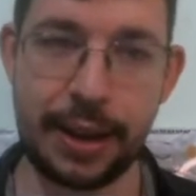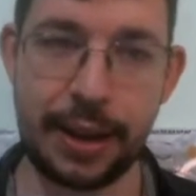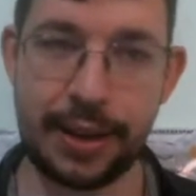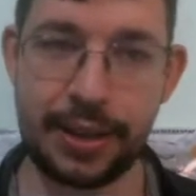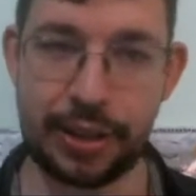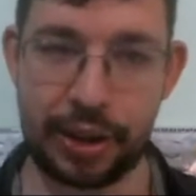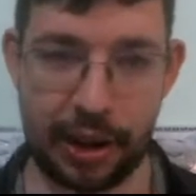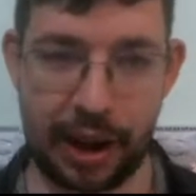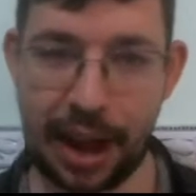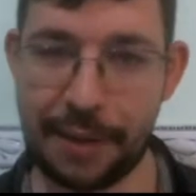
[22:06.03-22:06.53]

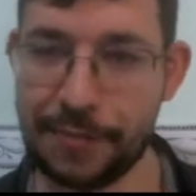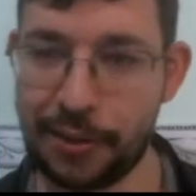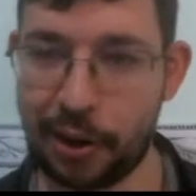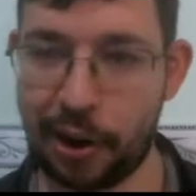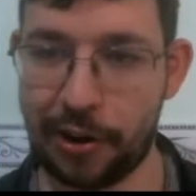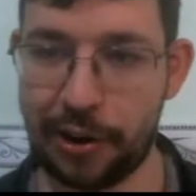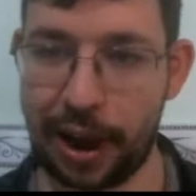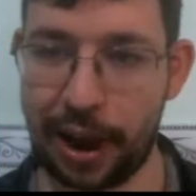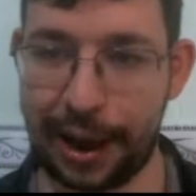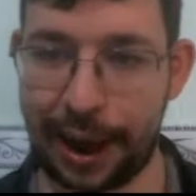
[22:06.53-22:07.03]
So you have to
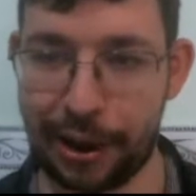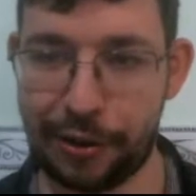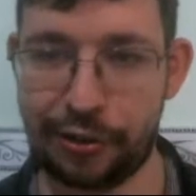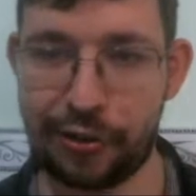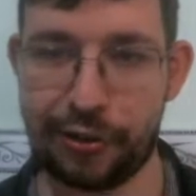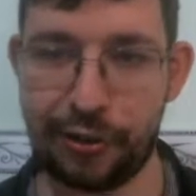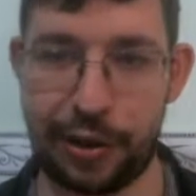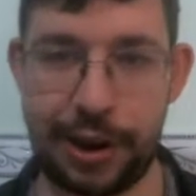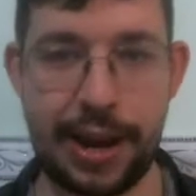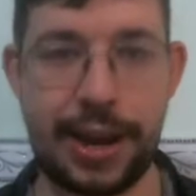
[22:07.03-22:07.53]
go knight
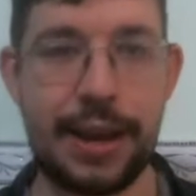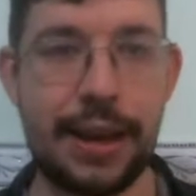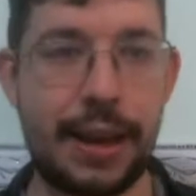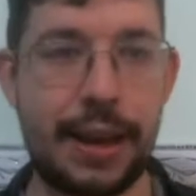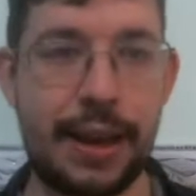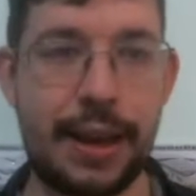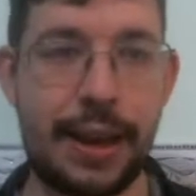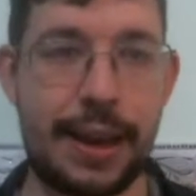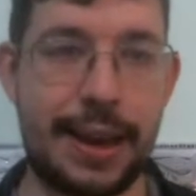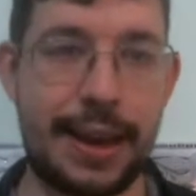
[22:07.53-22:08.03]
h3,
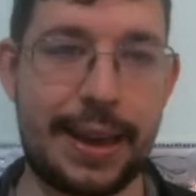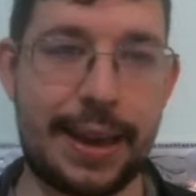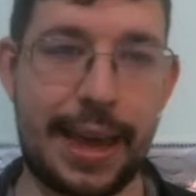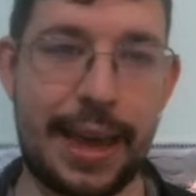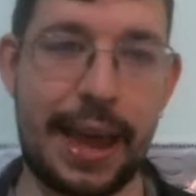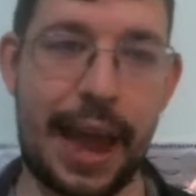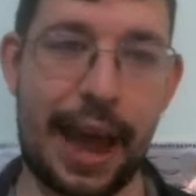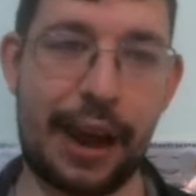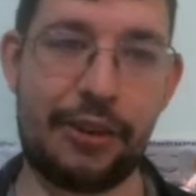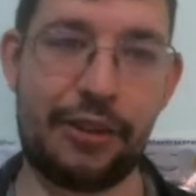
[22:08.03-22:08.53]

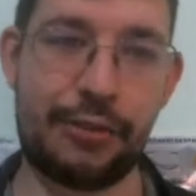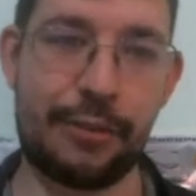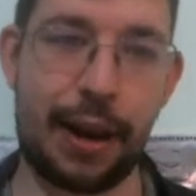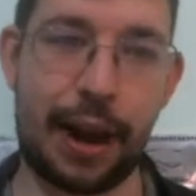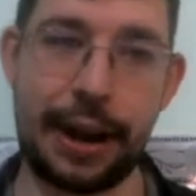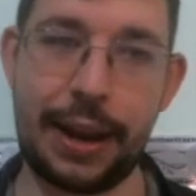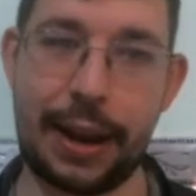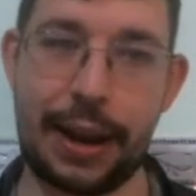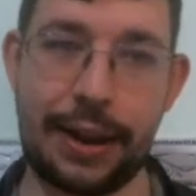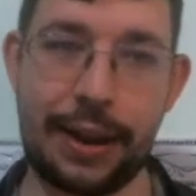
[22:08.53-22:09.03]
king
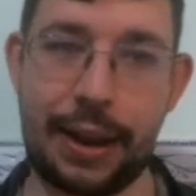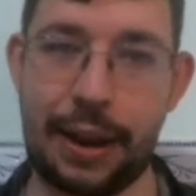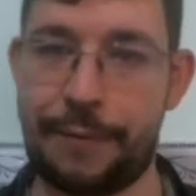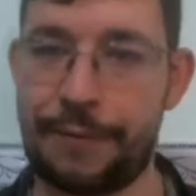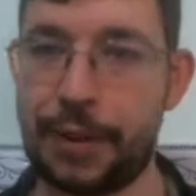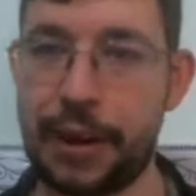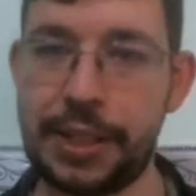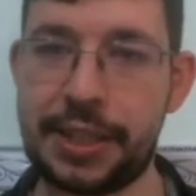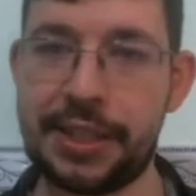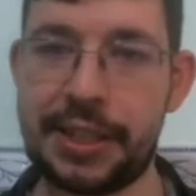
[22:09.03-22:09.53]
h1, and at
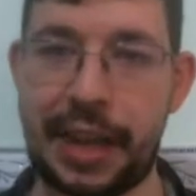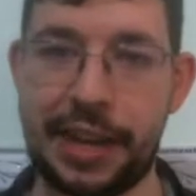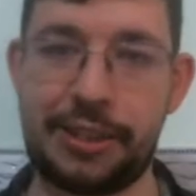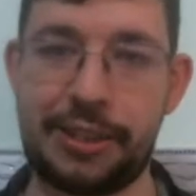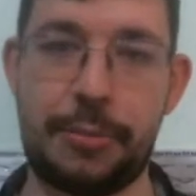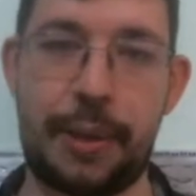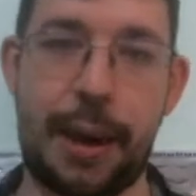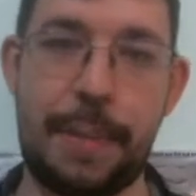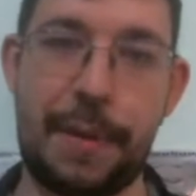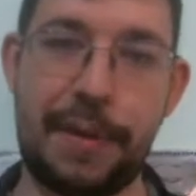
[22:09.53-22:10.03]
first glance
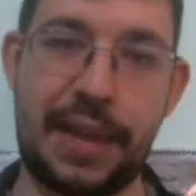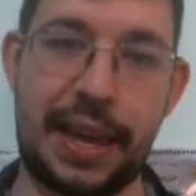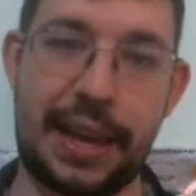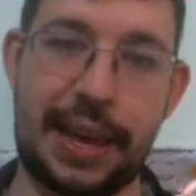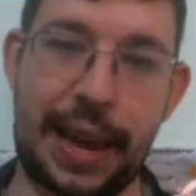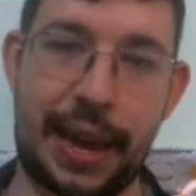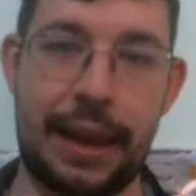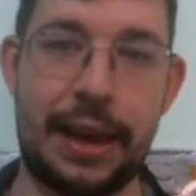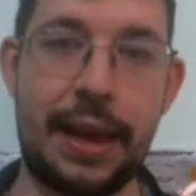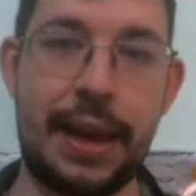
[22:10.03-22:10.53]
you might be
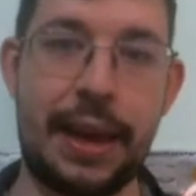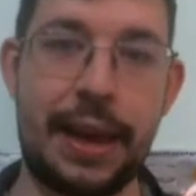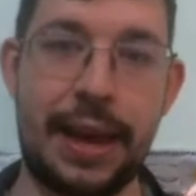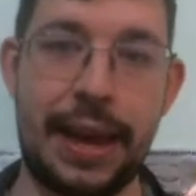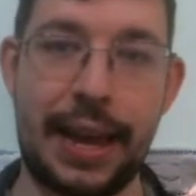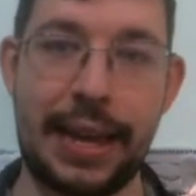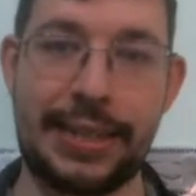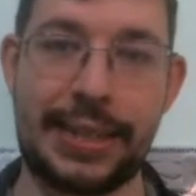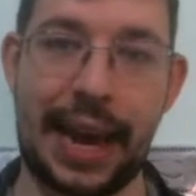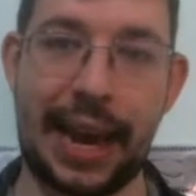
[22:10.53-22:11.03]
thinking,
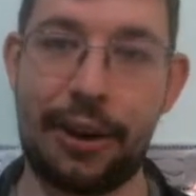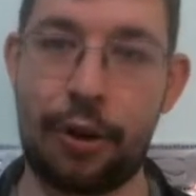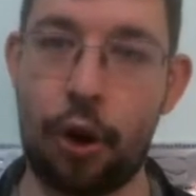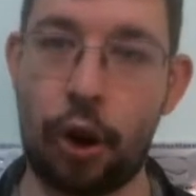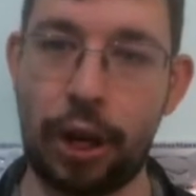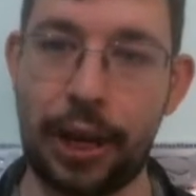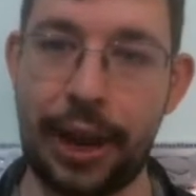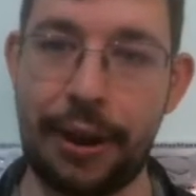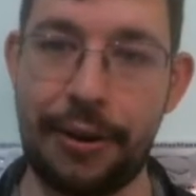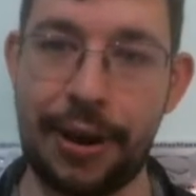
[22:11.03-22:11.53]
is that
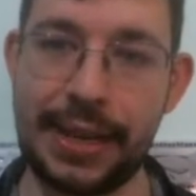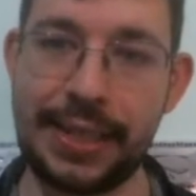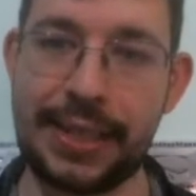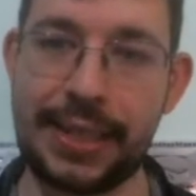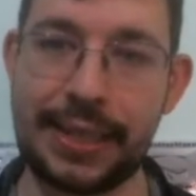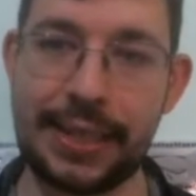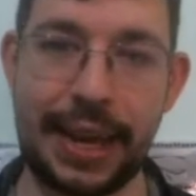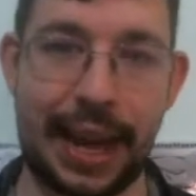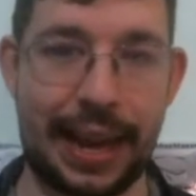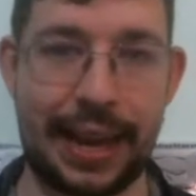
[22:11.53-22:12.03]
all there
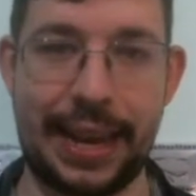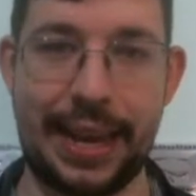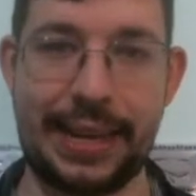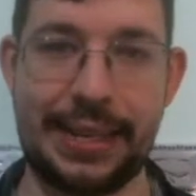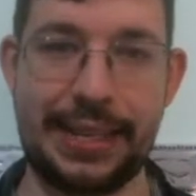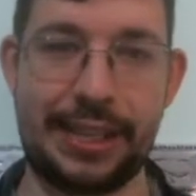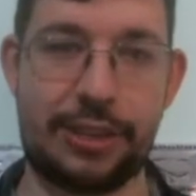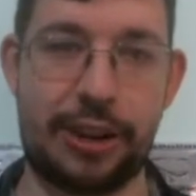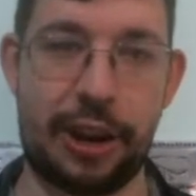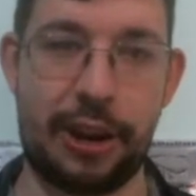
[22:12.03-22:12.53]
is? Like, is
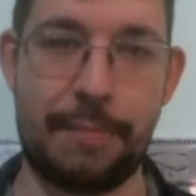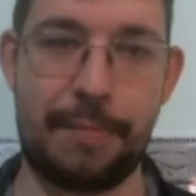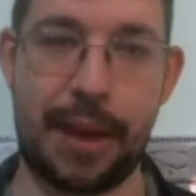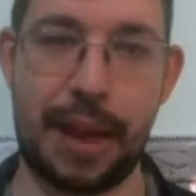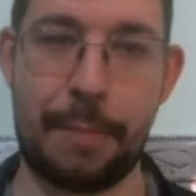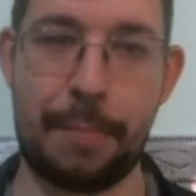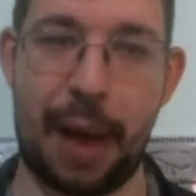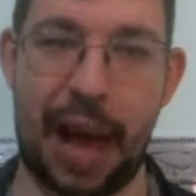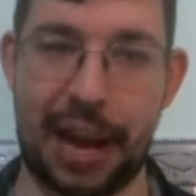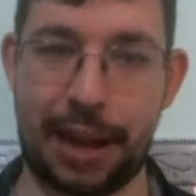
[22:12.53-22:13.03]
this going to be
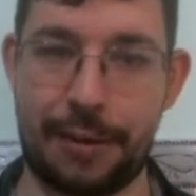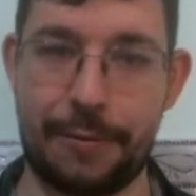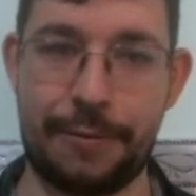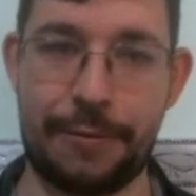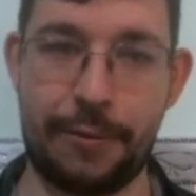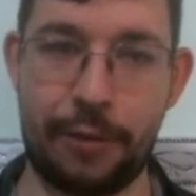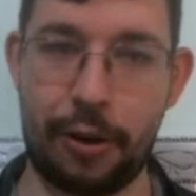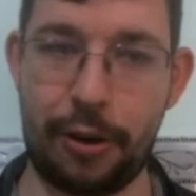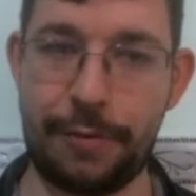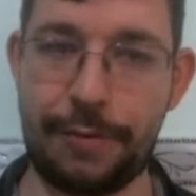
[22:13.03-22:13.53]
a back and
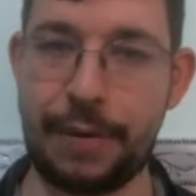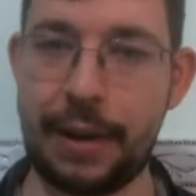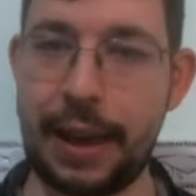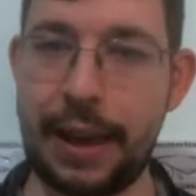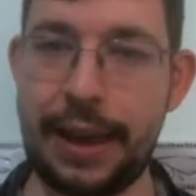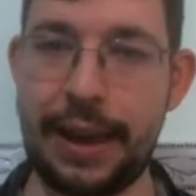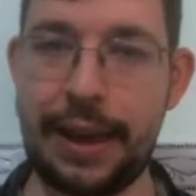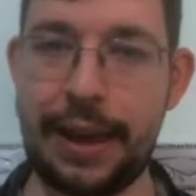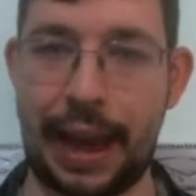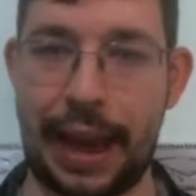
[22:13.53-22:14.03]
forth?
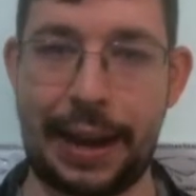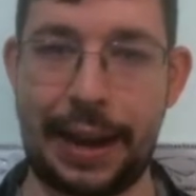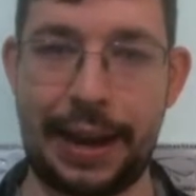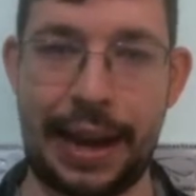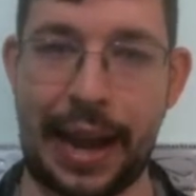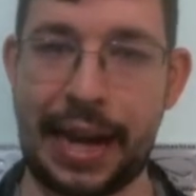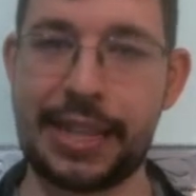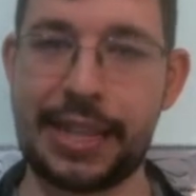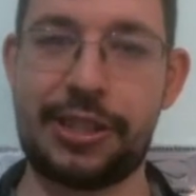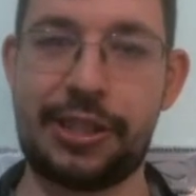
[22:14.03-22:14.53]
And
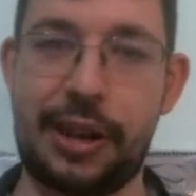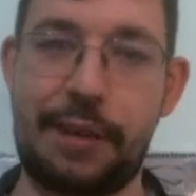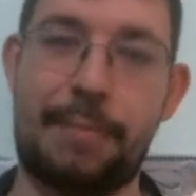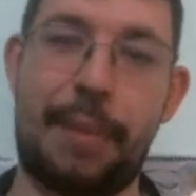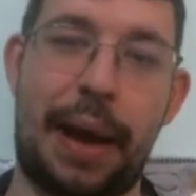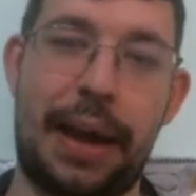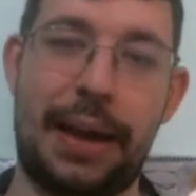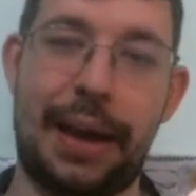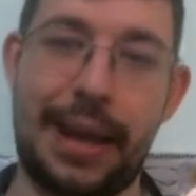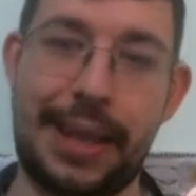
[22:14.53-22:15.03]
the answer
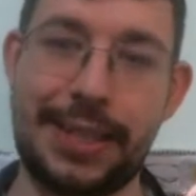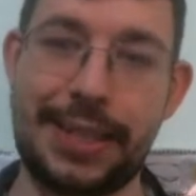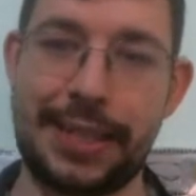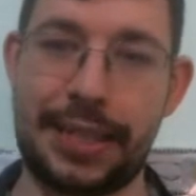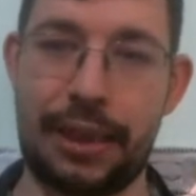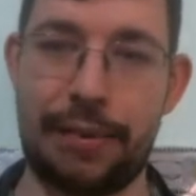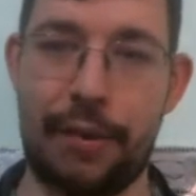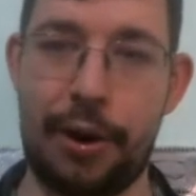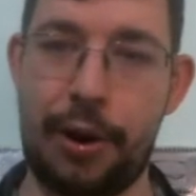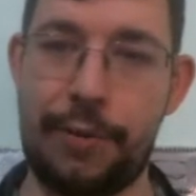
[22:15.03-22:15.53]
by Carlsen
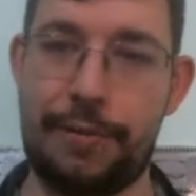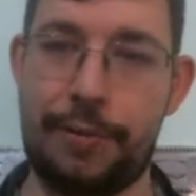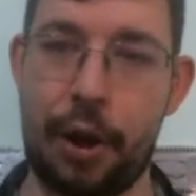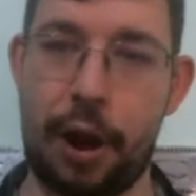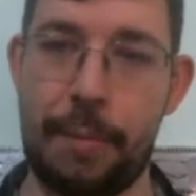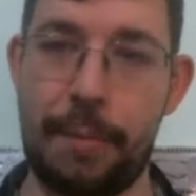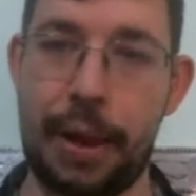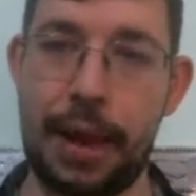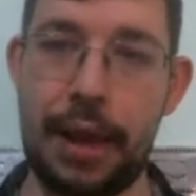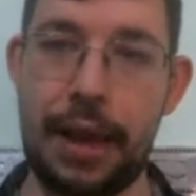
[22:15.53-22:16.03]
is a very
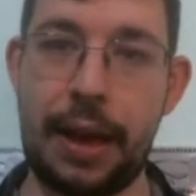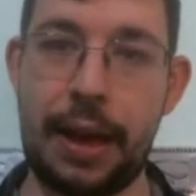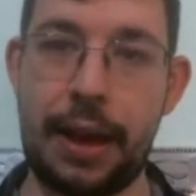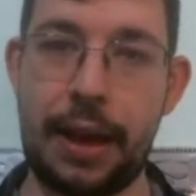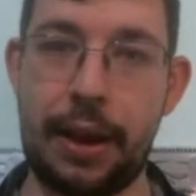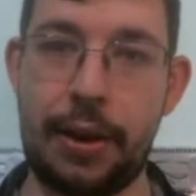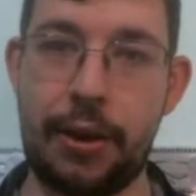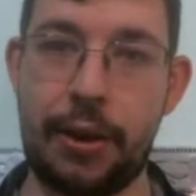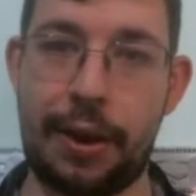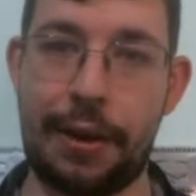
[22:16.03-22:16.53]
firm
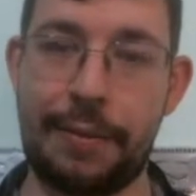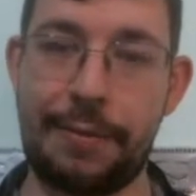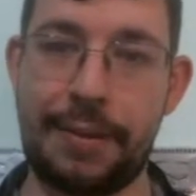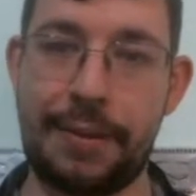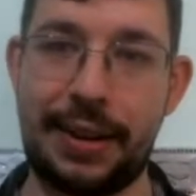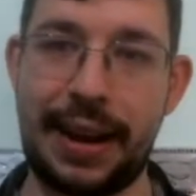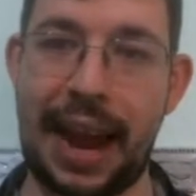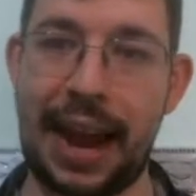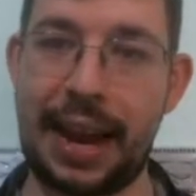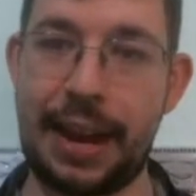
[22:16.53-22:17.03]

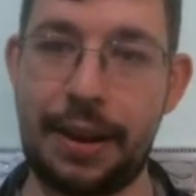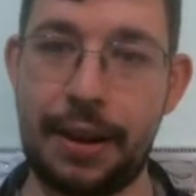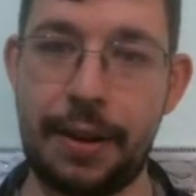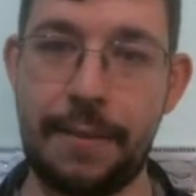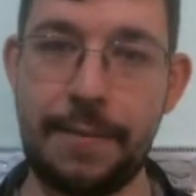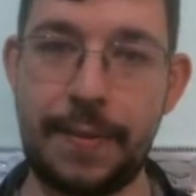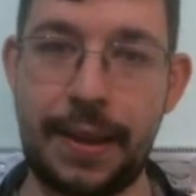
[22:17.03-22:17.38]
9.